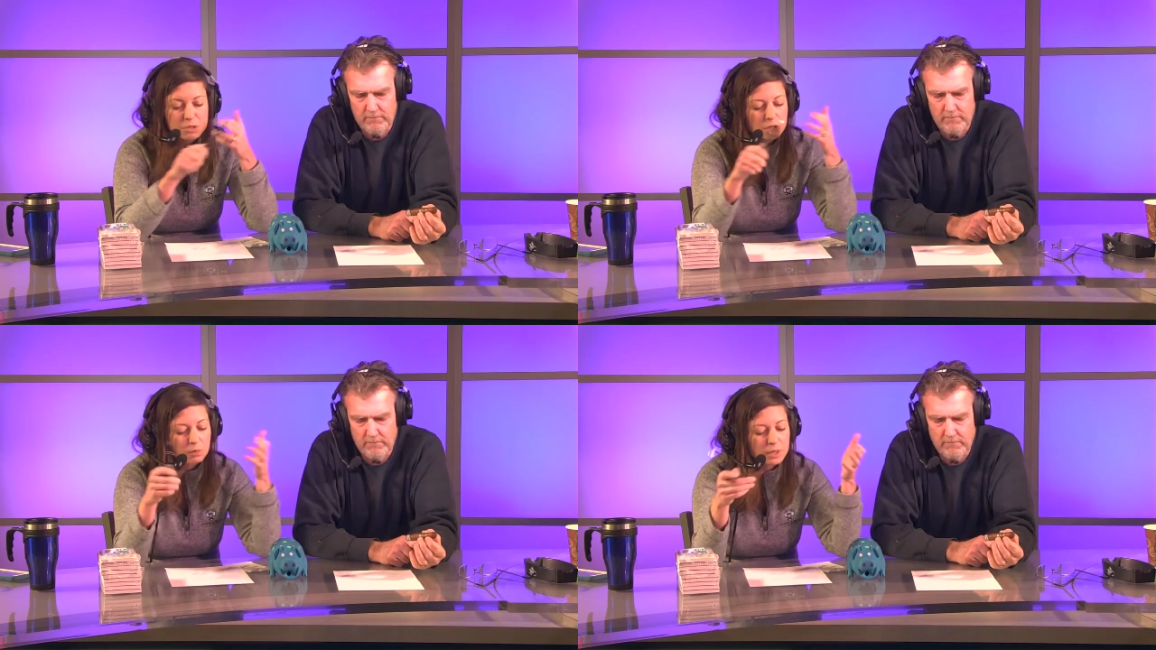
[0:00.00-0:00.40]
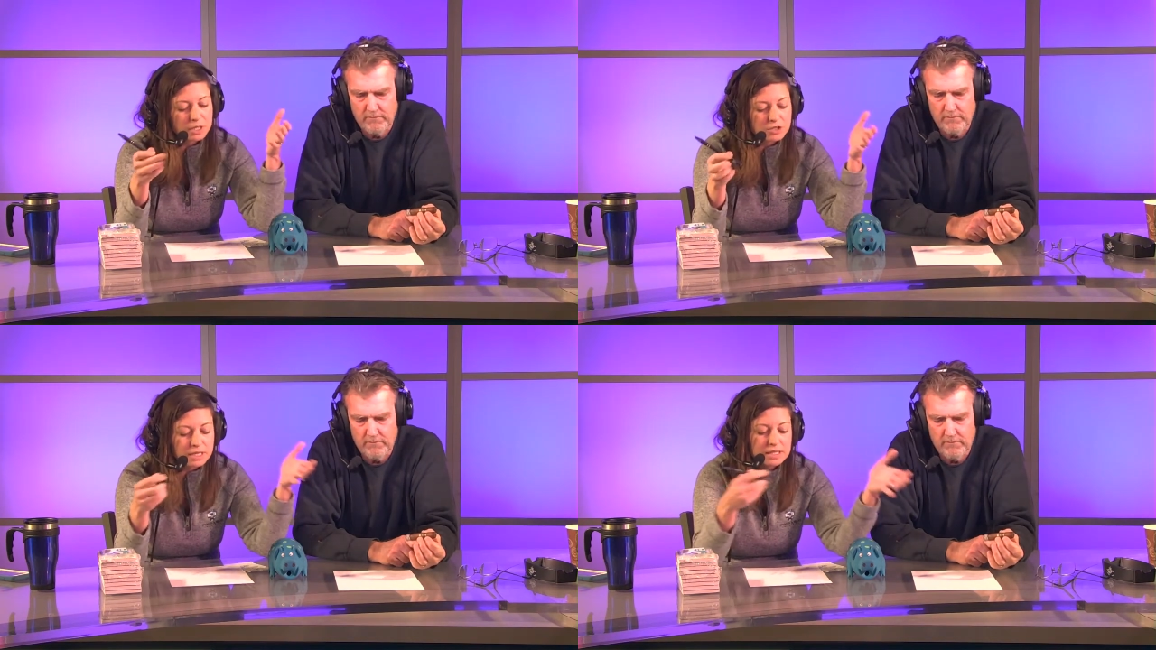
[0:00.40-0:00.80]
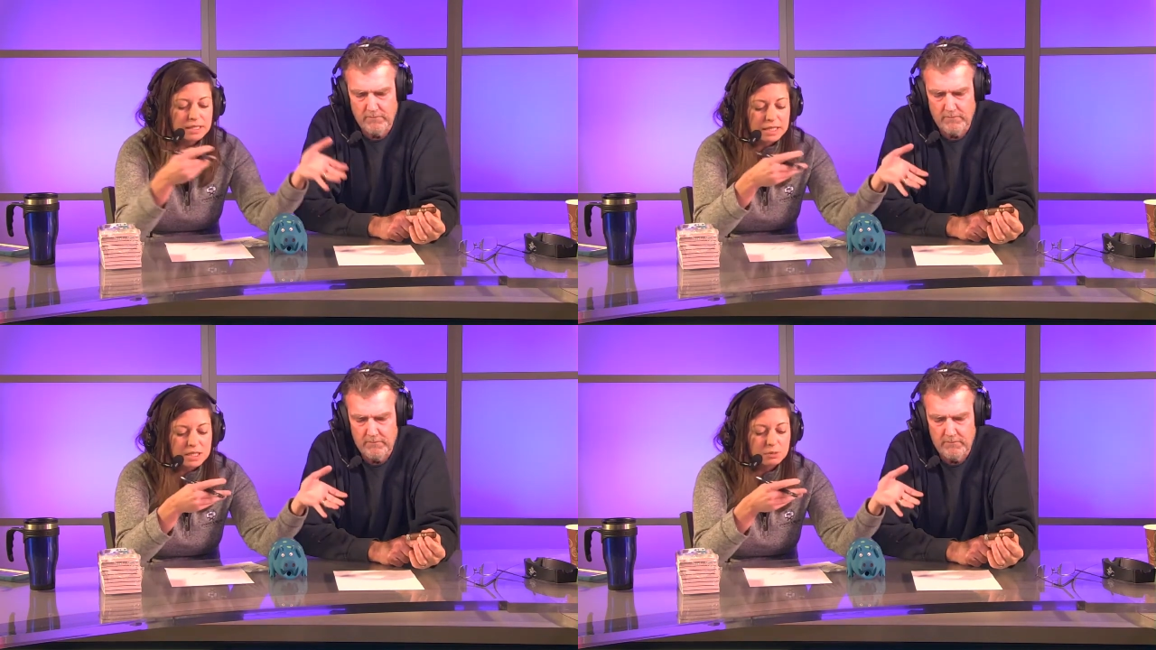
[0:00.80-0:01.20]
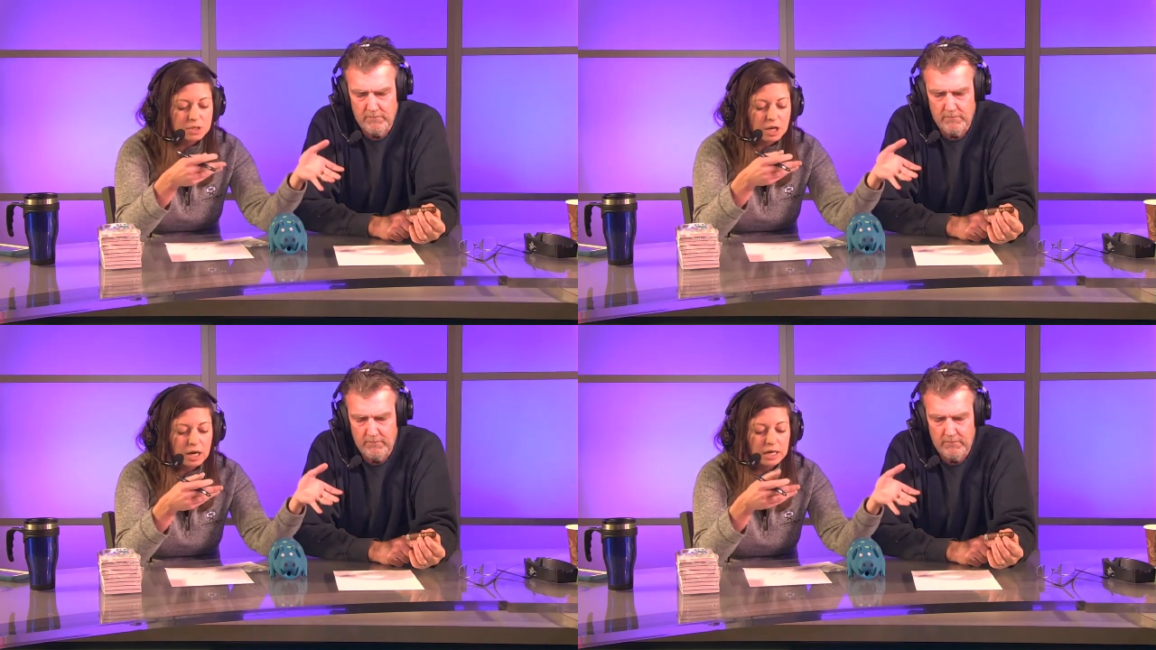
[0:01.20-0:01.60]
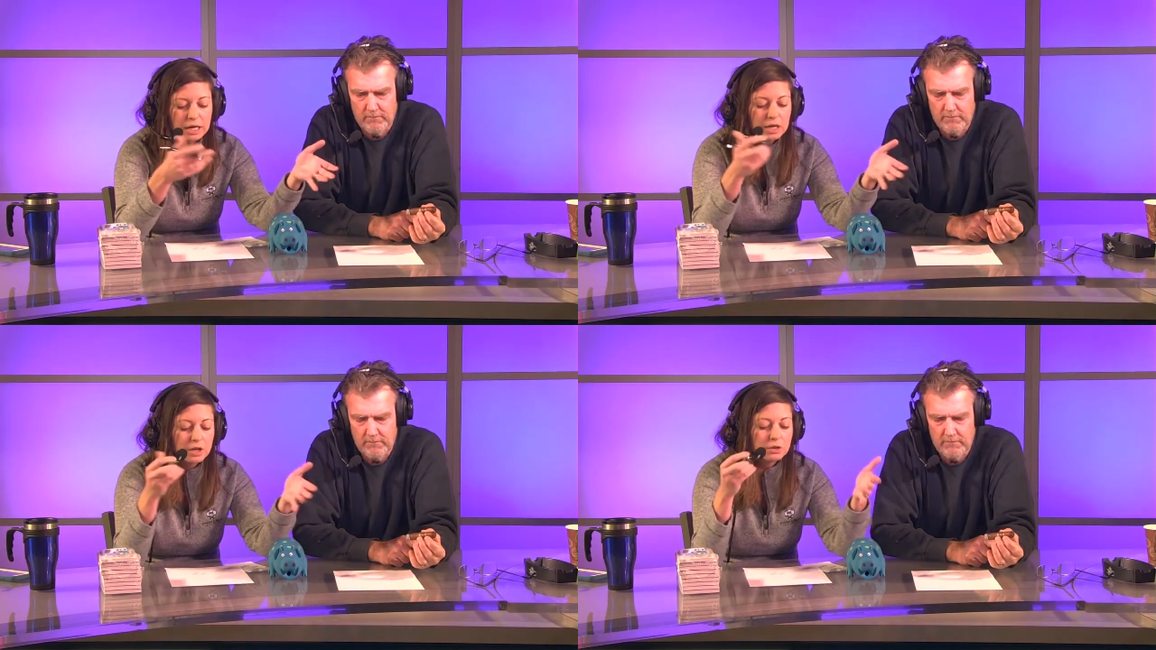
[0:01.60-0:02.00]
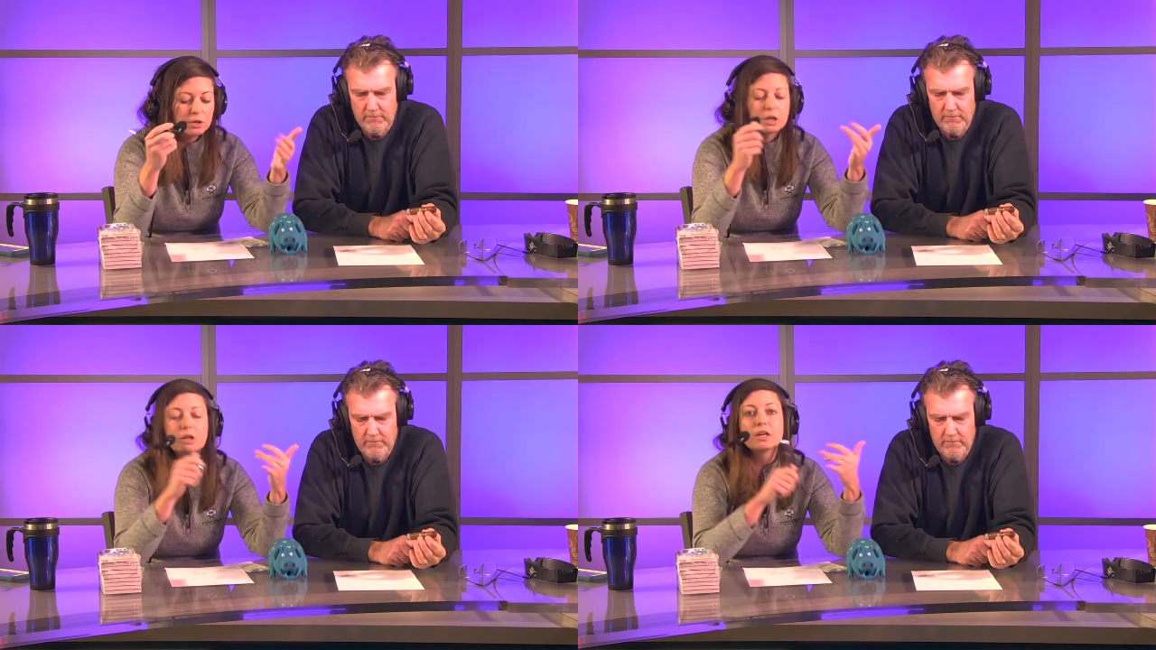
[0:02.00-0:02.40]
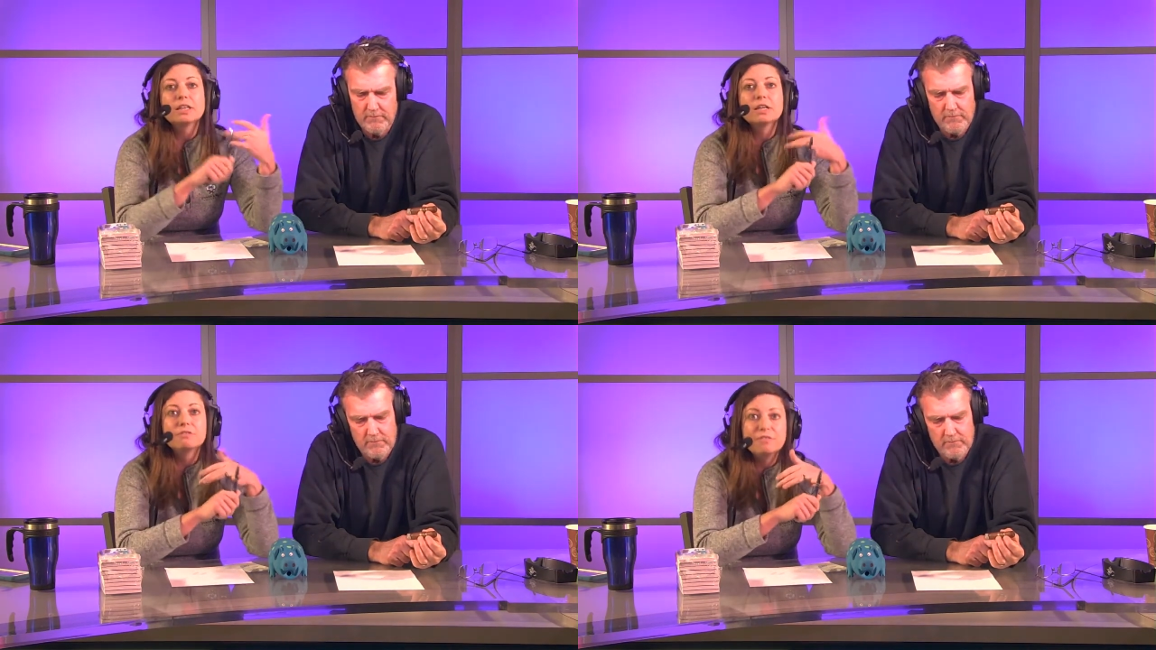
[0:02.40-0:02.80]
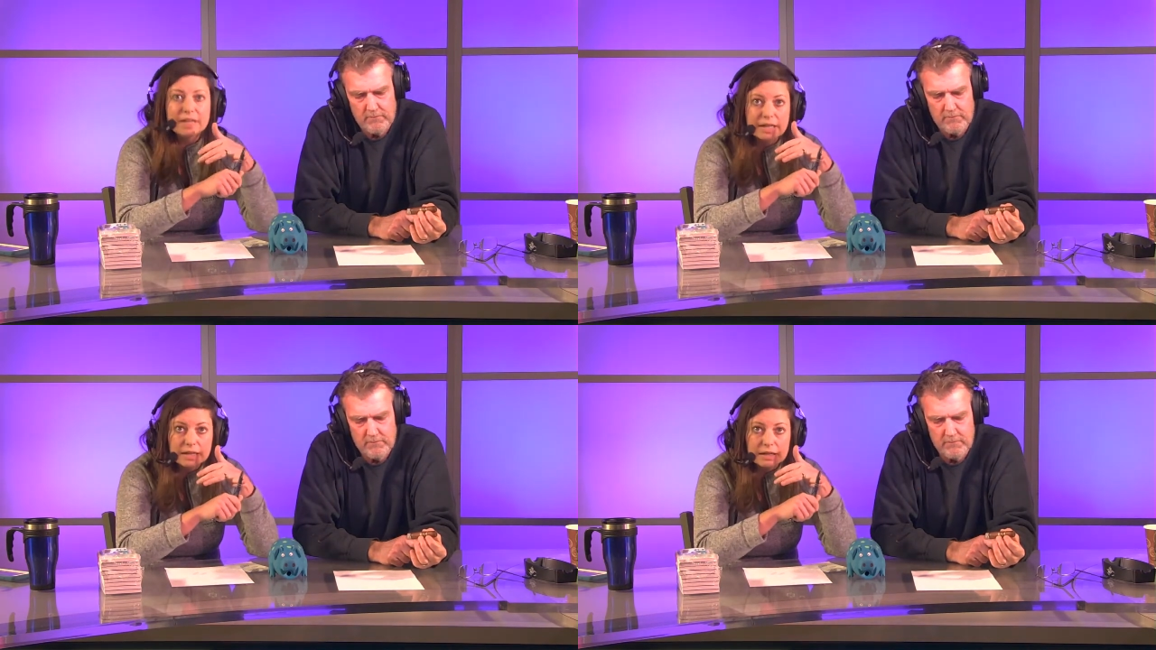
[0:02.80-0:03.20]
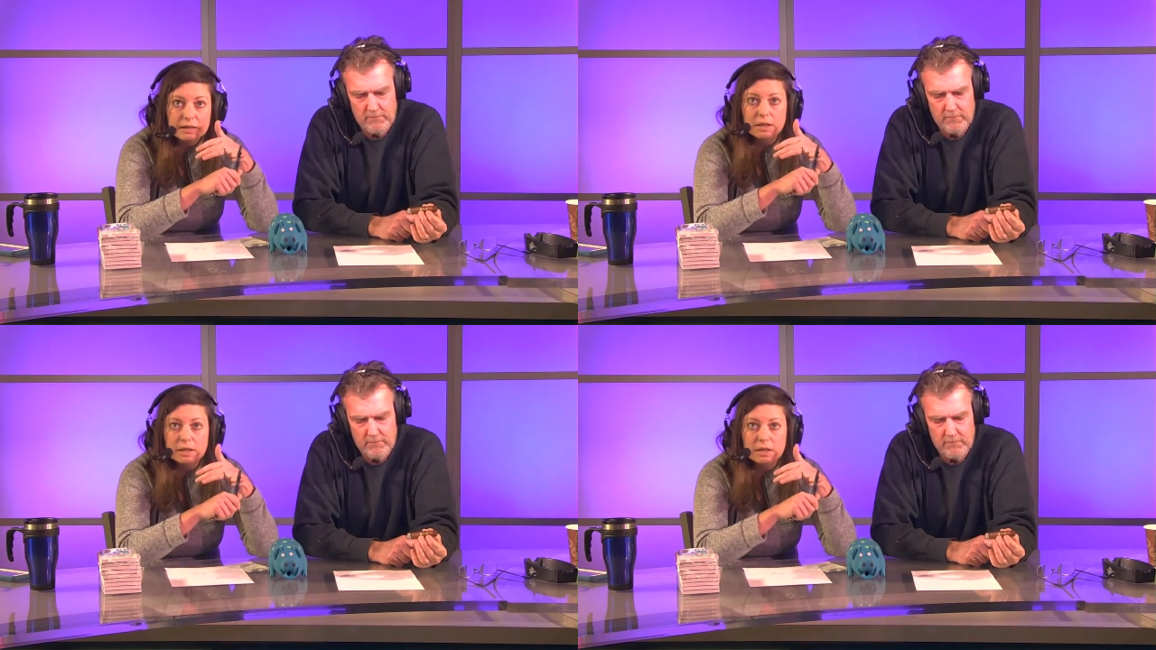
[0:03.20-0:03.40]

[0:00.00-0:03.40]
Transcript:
Speaker 1: So when you translate that to a dog, you're going to look at their feeding.